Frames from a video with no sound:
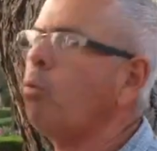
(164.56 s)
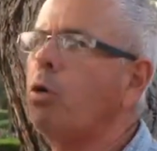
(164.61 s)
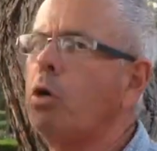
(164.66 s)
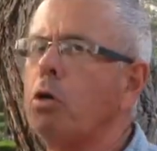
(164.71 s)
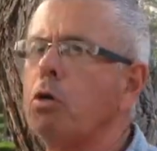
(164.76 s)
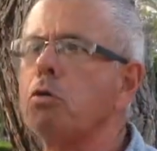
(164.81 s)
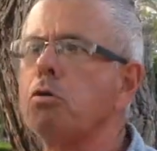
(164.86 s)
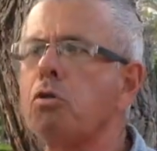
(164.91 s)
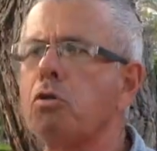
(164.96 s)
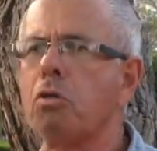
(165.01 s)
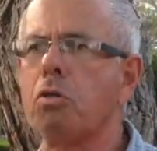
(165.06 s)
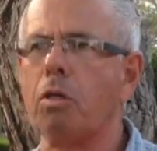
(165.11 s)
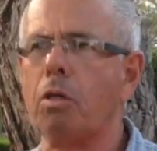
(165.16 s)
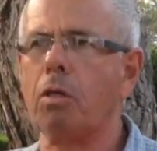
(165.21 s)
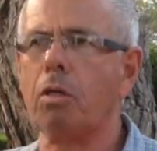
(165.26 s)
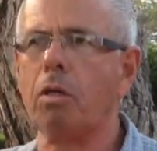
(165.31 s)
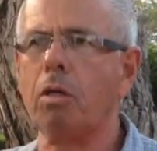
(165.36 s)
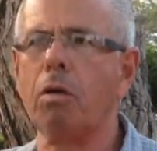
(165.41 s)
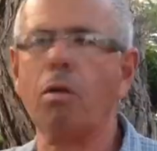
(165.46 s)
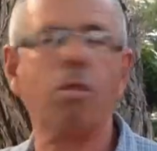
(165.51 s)
words
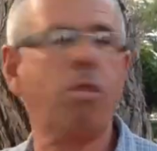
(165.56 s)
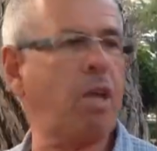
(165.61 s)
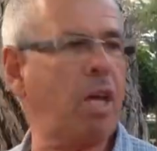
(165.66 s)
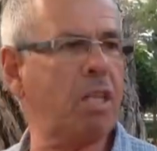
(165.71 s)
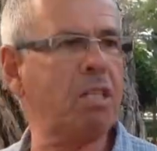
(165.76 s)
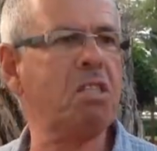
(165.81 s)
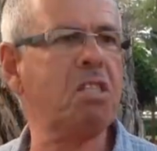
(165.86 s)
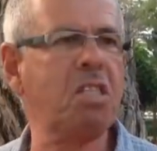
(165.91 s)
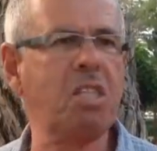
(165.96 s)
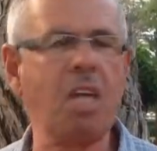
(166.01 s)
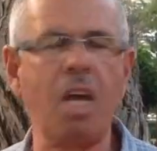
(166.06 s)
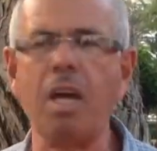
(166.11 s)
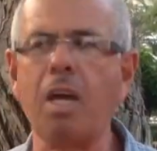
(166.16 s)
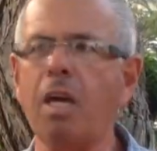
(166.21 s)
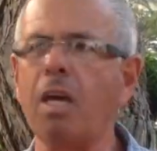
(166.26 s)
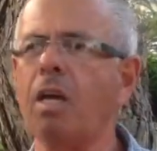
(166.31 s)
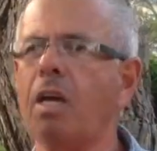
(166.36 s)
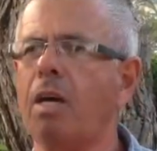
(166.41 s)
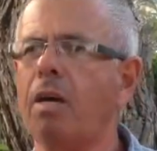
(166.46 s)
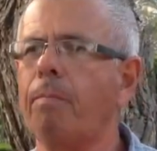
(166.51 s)
than
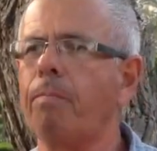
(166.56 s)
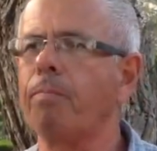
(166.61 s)
saying